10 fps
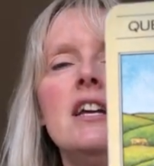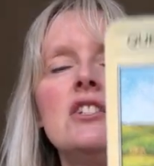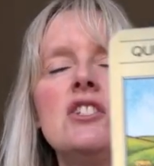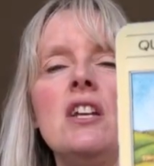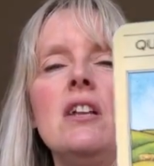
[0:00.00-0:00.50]

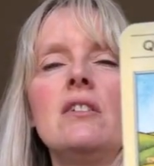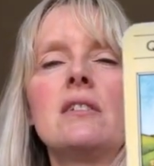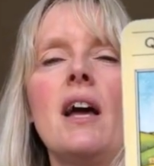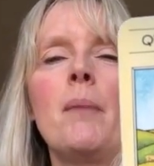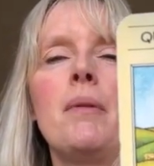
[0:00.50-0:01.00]
She looks
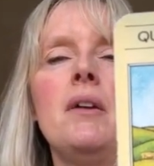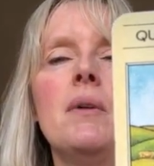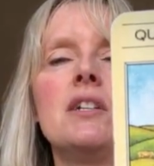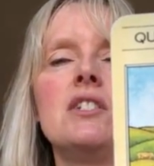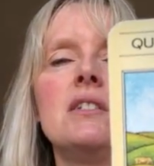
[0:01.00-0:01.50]
happy
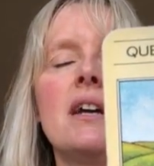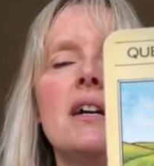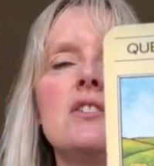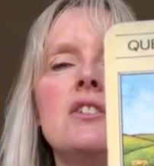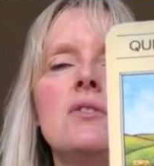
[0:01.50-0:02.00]
where she's
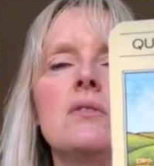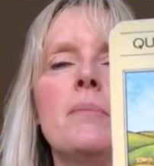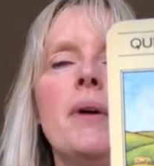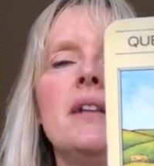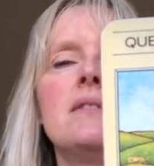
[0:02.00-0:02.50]
at. She's got the
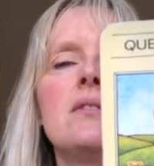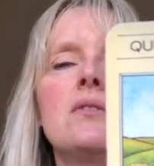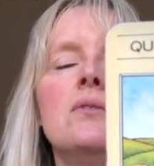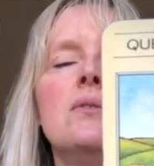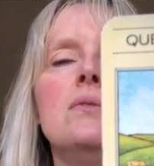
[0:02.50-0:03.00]

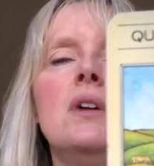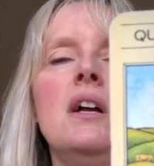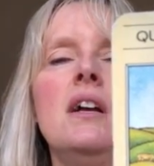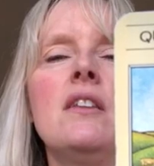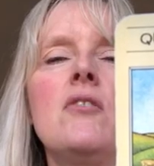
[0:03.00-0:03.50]
pentacle,
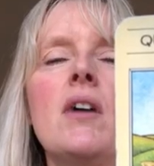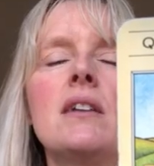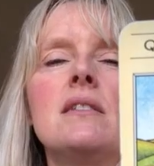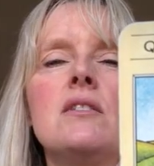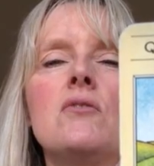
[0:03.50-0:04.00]
the
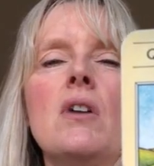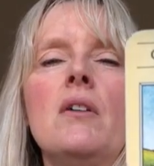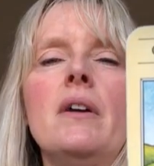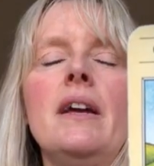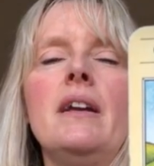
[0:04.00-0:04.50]
grass is
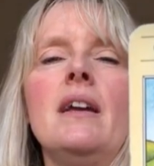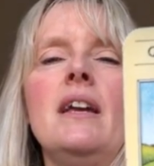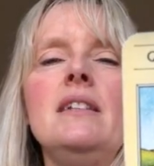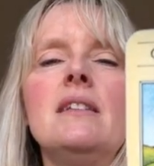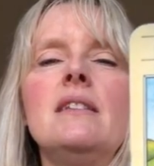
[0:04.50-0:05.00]
growing.
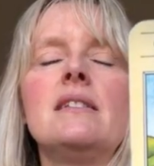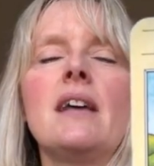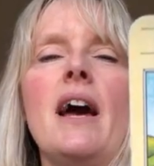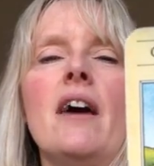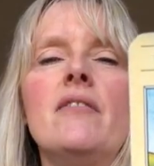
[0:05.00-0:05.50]
He's in this
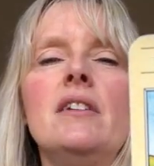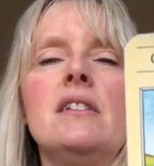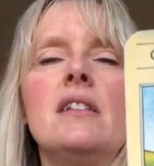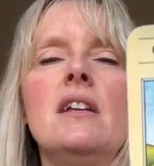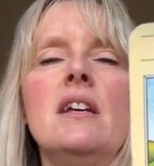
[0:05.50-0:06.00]

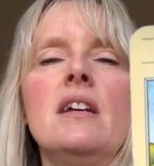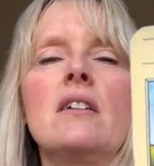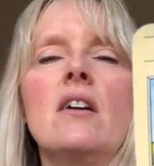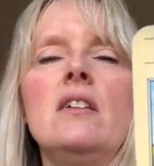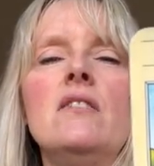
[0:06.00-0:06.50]
arid
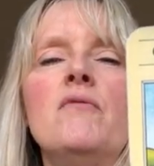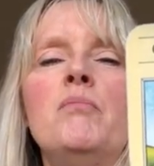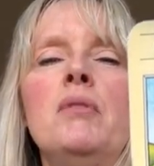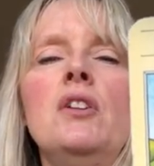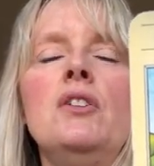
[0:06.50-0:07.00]
kind
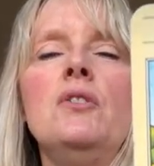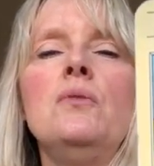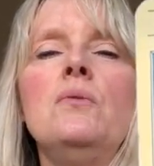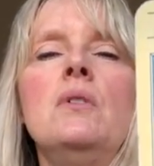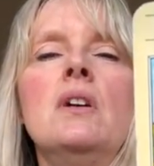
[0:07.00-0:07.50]
of
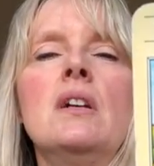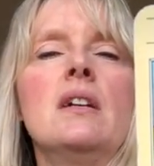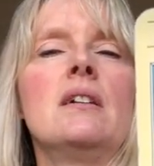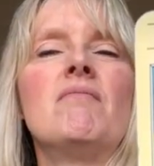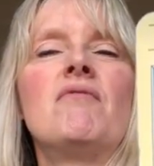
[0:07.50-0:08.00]
blue,
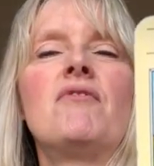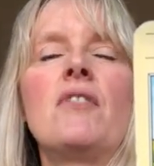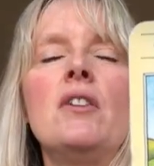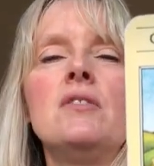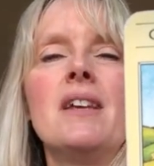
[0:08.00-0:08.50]

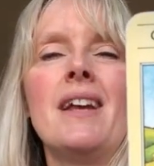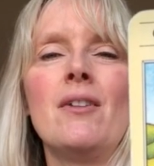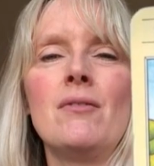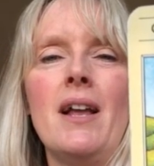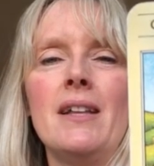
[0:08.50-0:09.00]
frozen
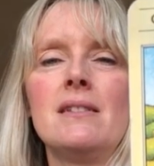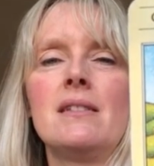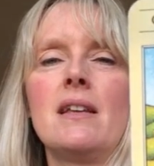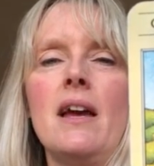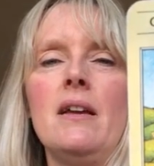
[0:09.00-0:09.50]
out
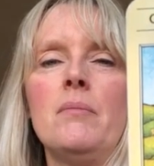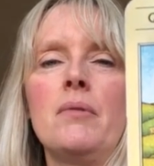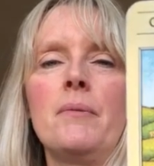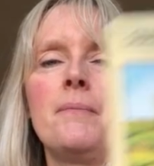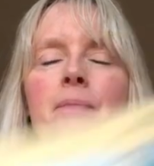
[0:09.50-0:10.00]
landscape.
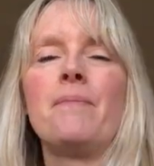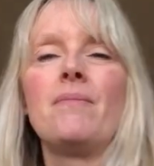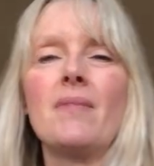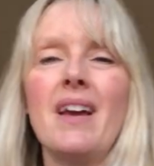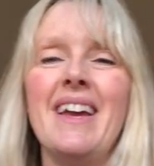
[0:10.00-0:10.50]

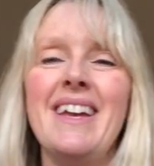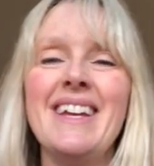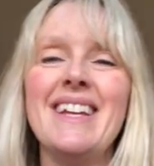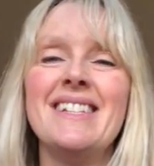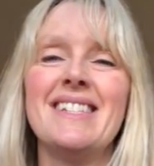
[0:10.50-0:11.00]
He
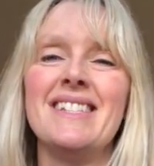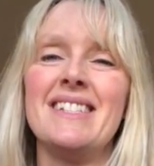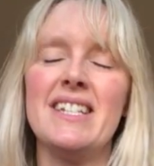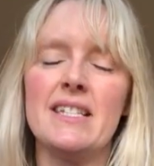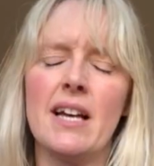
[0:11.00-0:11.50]
is the
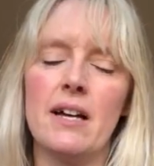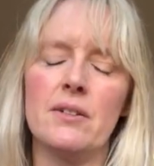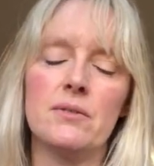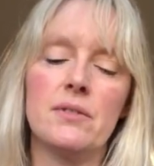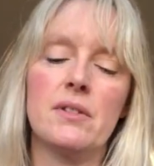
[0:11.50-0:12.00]

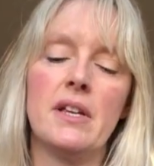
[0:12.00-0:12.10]
details.